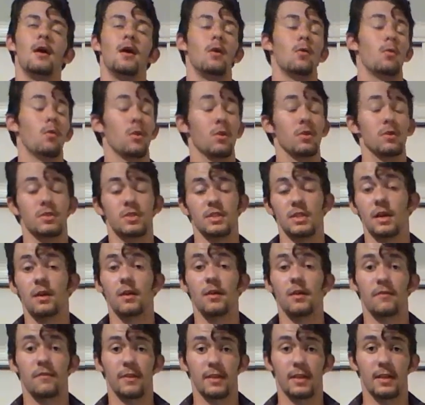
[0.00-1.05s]
world
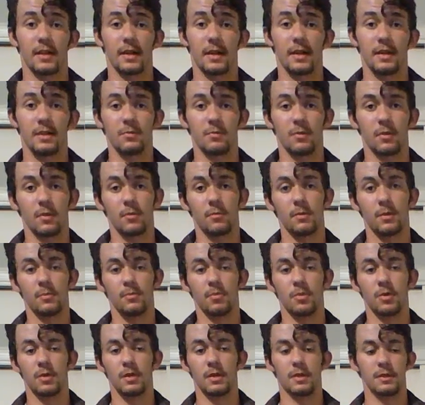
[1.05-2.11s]
geography class where we
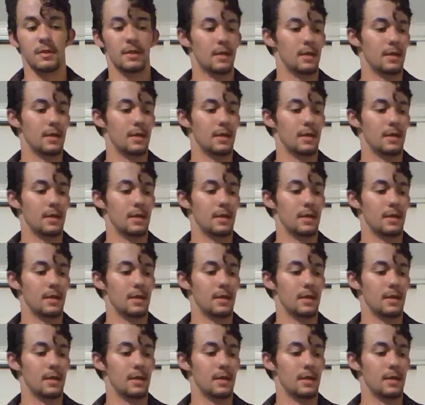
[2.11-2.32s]
put